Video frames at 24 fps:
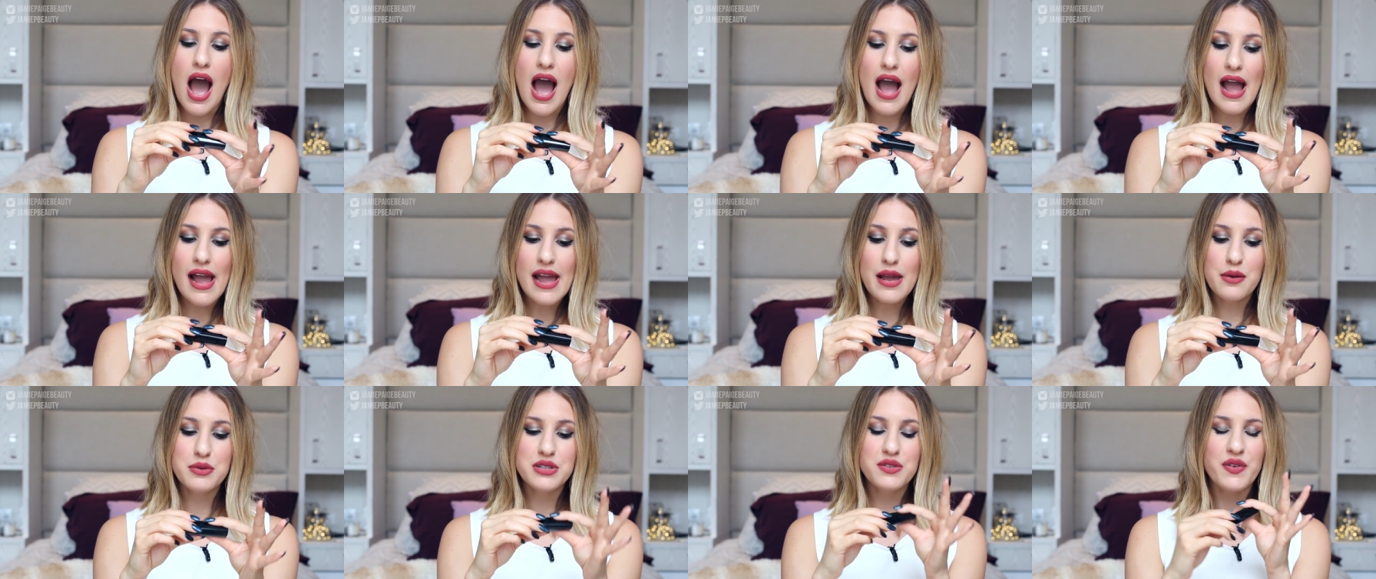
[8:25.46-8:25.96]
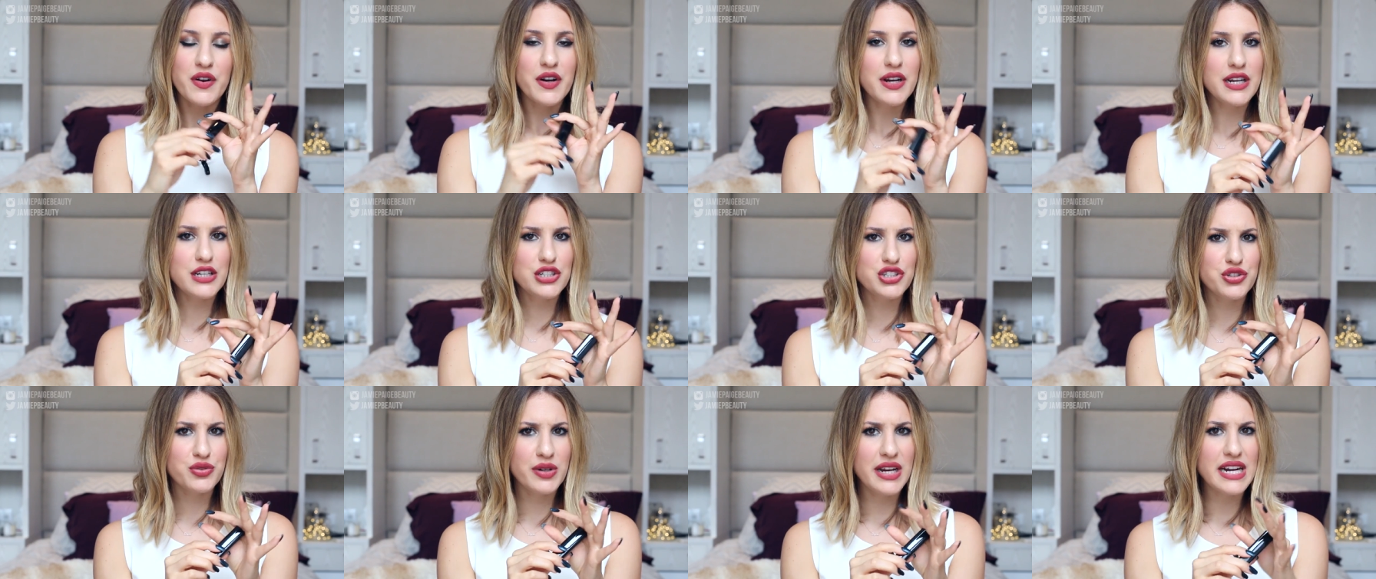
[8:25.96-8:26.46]
I was very
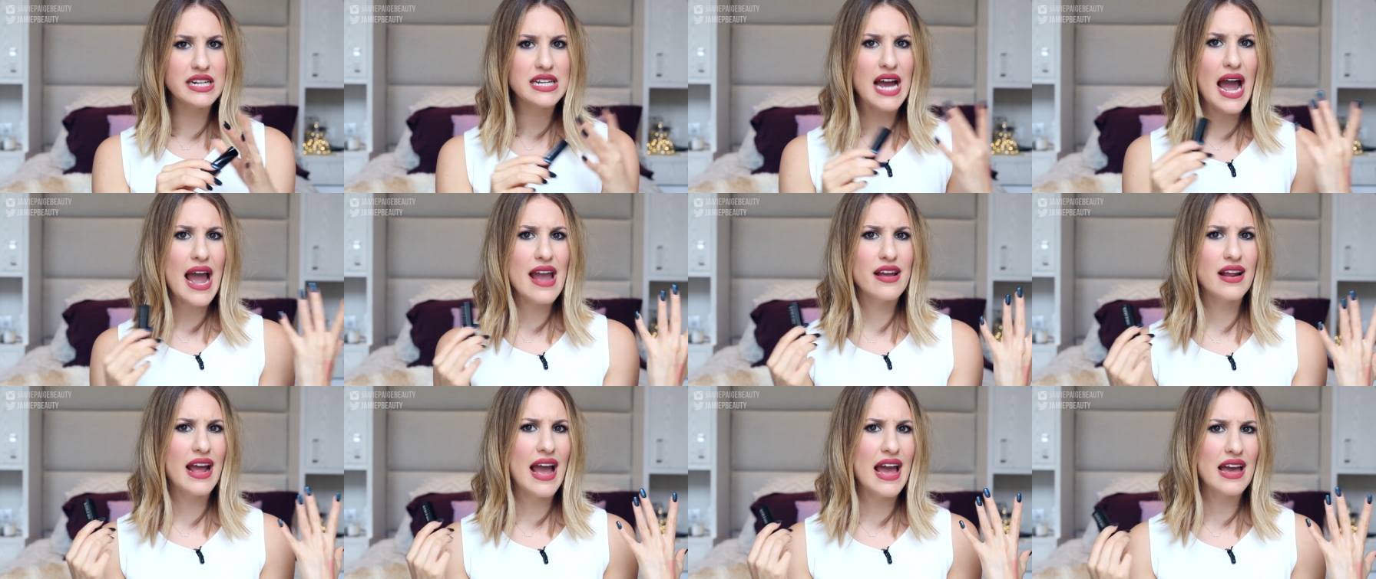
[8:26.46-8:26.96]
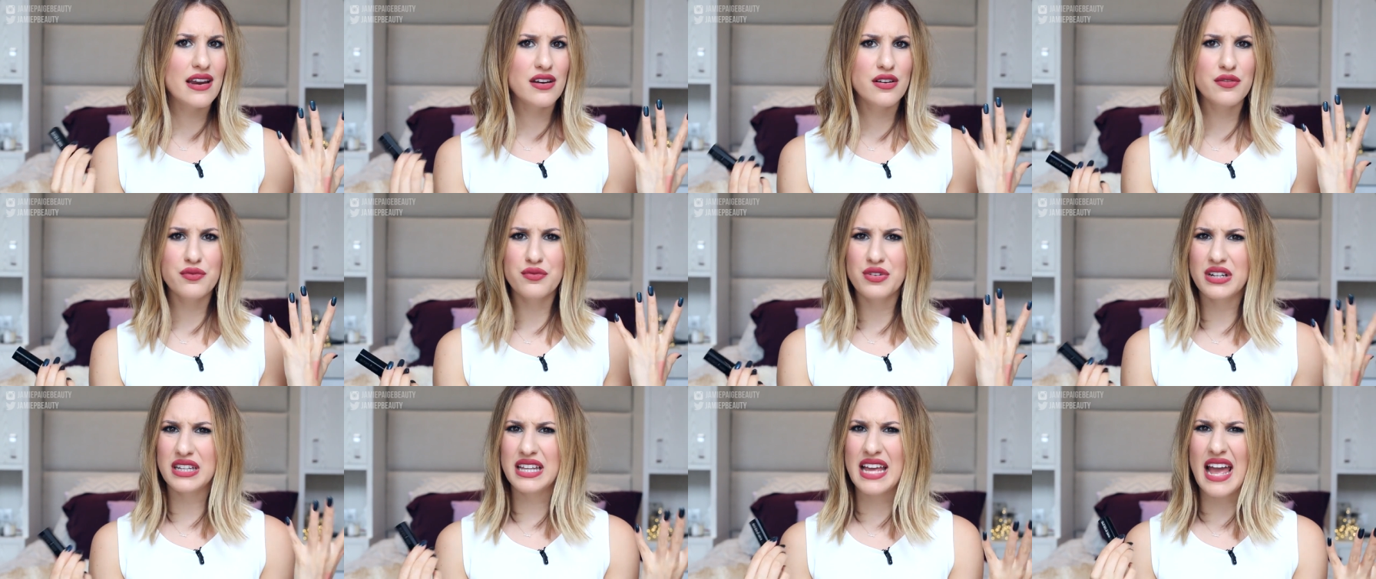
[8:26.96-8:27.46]
intrigued. I
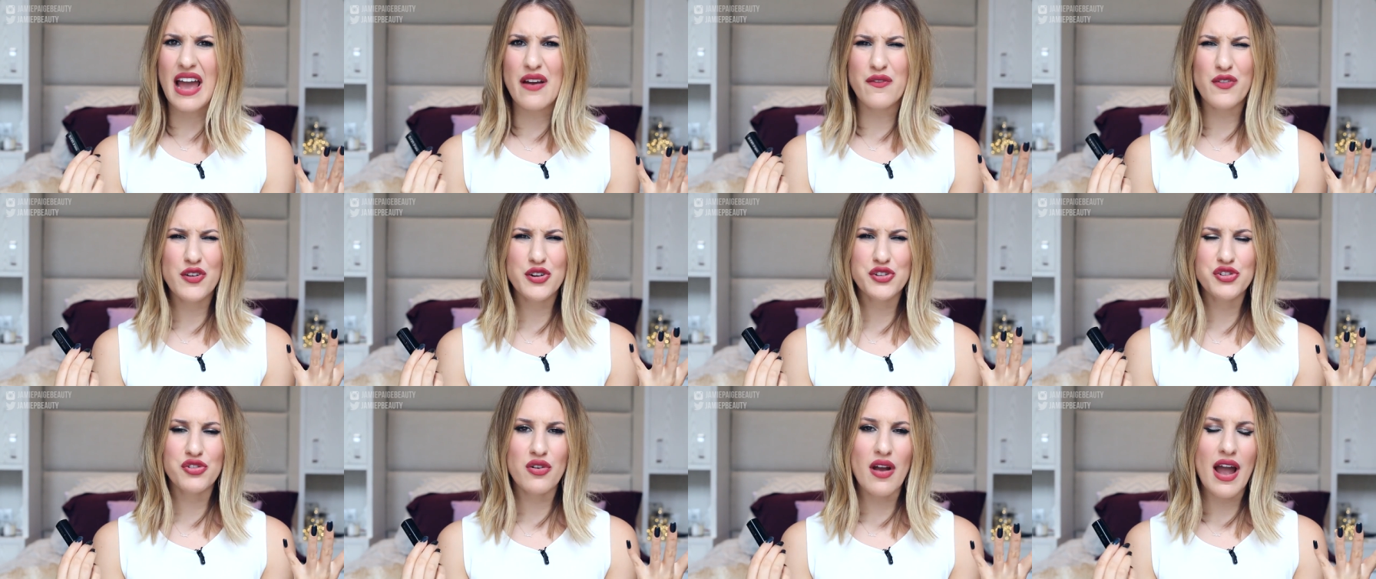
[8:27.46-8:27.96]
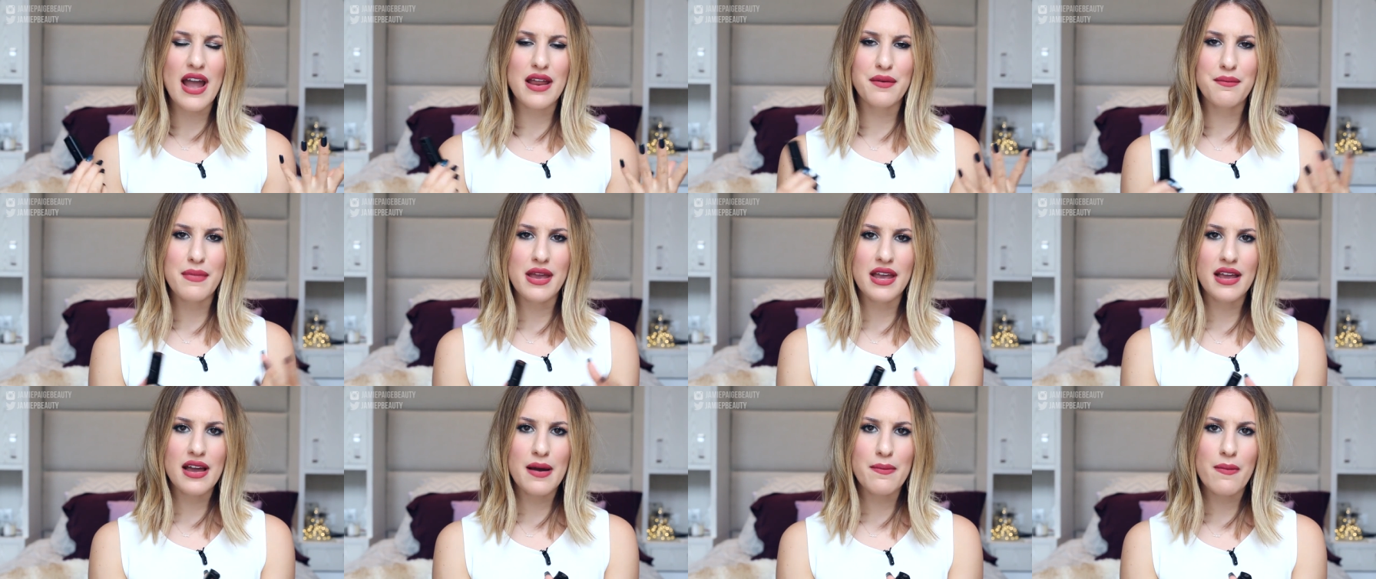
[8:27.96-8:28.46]
hadn't really ever tried
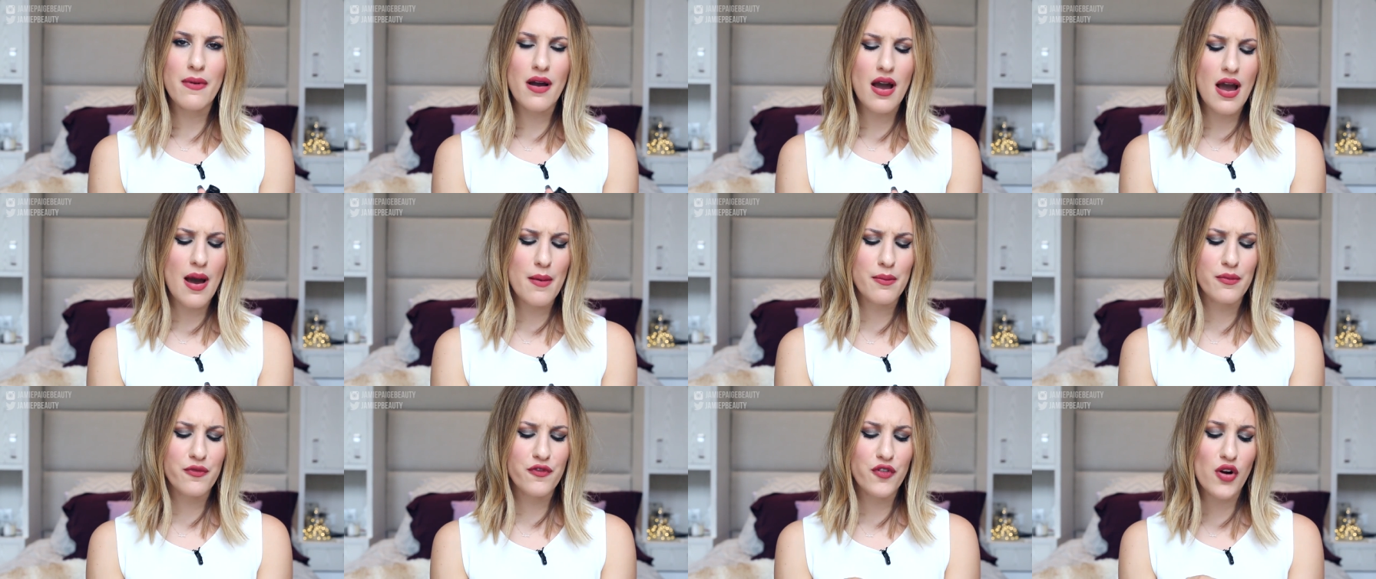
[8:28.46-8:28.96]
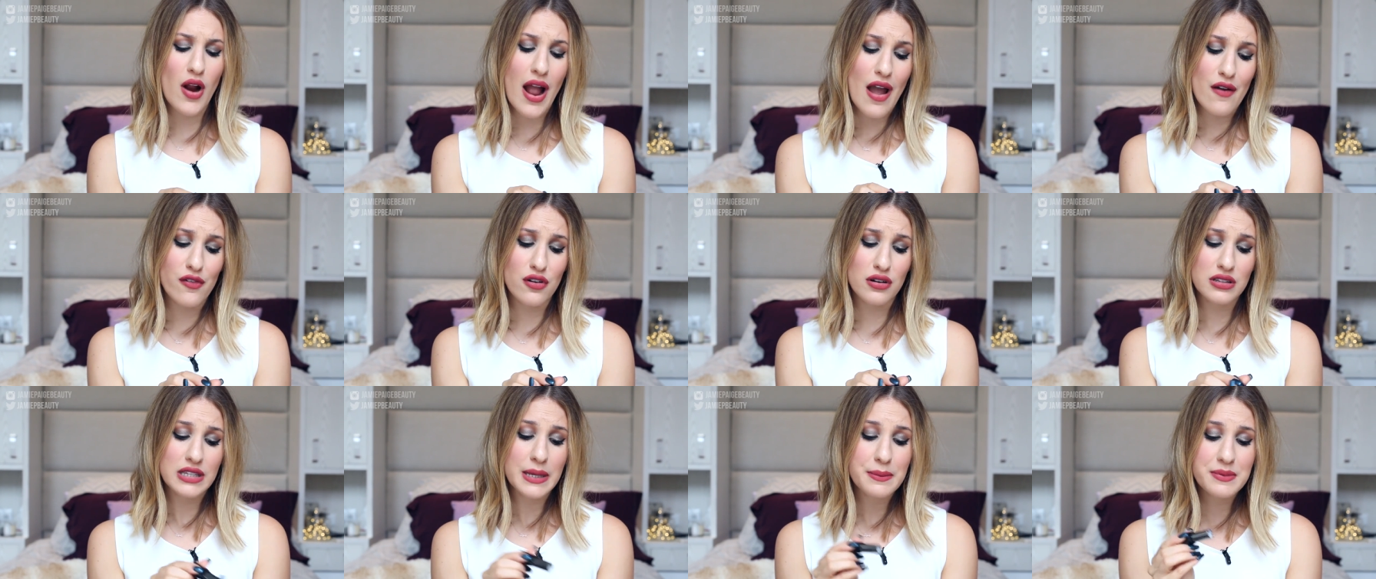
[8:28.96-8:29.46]
Makeup um,
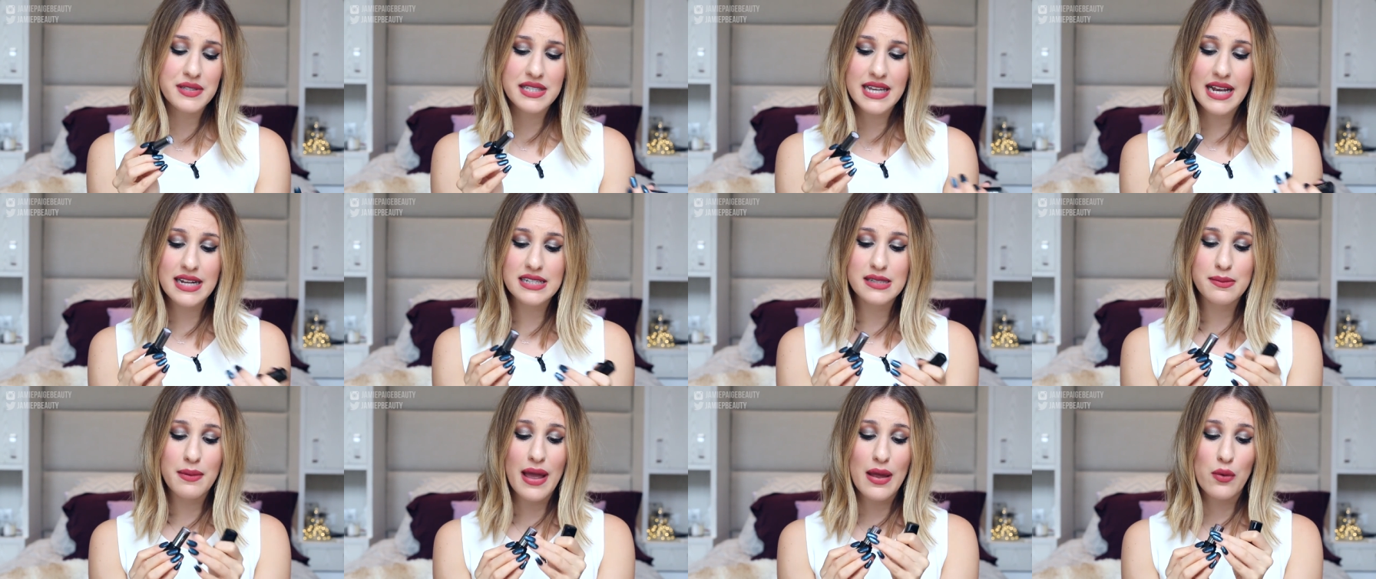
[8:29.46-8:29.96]
Forever lipsticks.